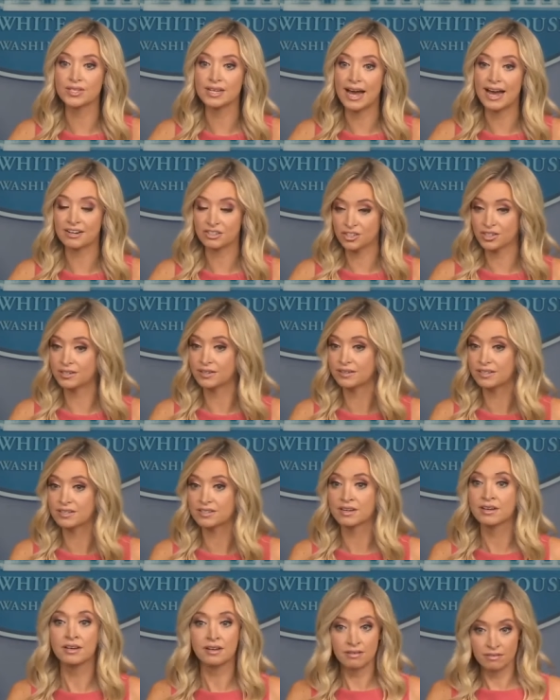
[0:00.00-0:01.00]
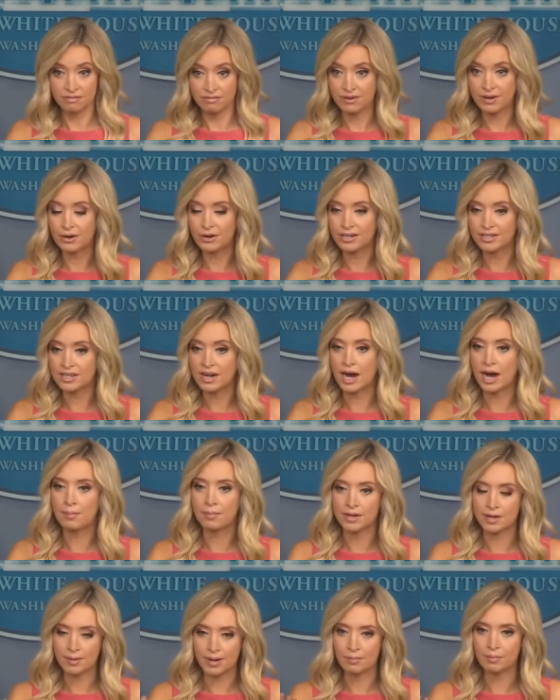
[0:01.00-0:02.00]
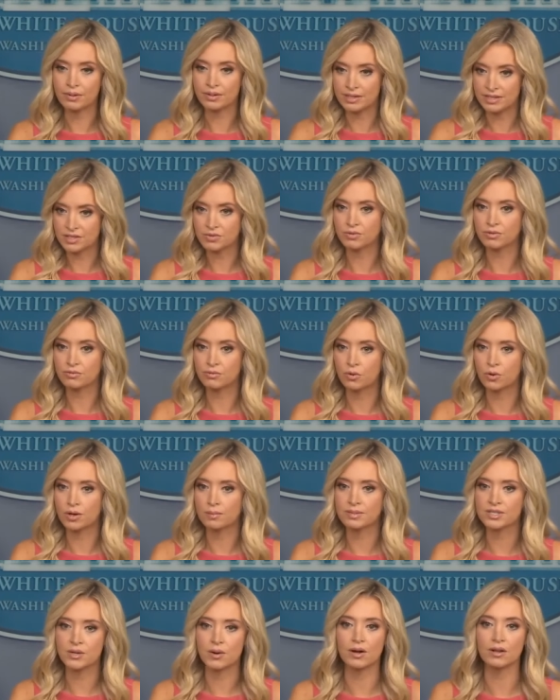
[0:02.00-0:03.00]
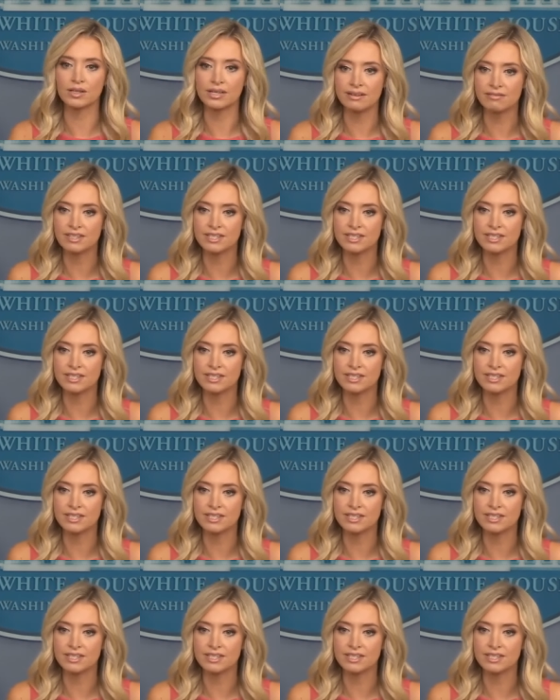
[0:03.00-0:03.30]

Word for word: actually, on this very topic about police reform. So I'll leave it